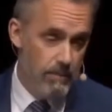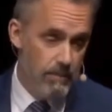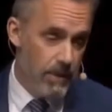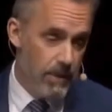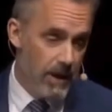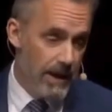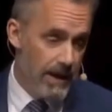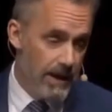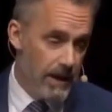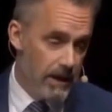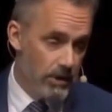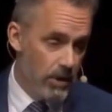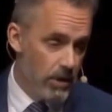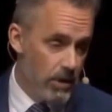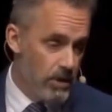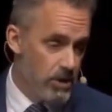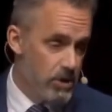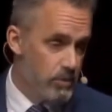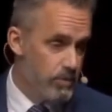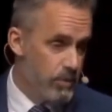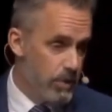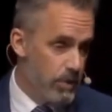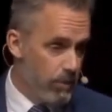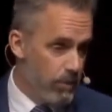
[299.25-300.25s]
by a
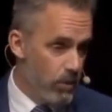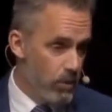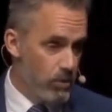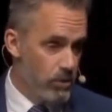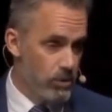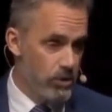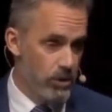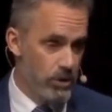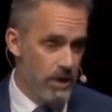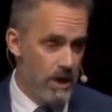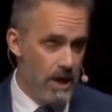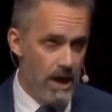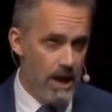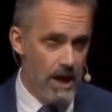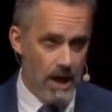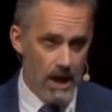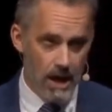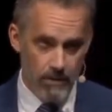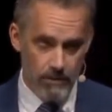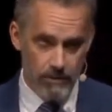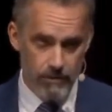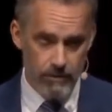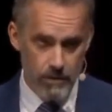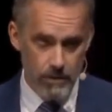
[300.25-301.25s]
large proportion
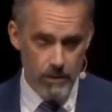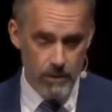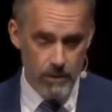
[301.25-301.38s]
of